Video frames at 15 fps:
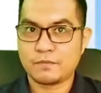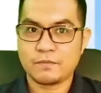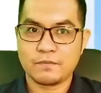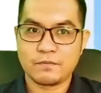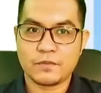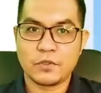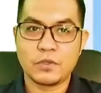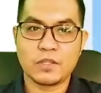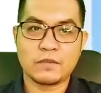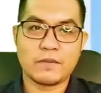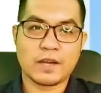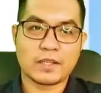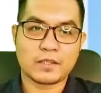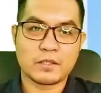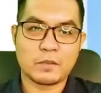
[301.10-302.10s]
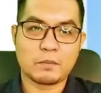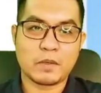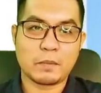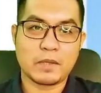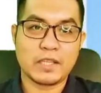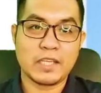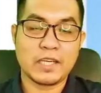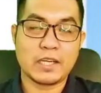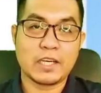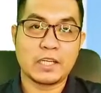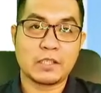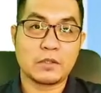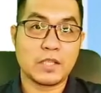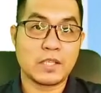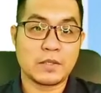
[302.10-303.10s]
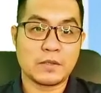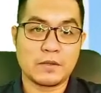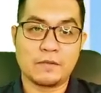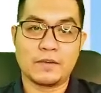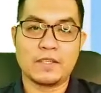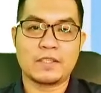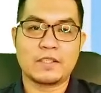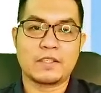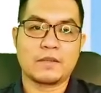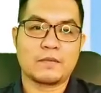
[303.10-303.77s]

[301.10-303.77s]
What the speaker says: unit vector perpendicular to the surface,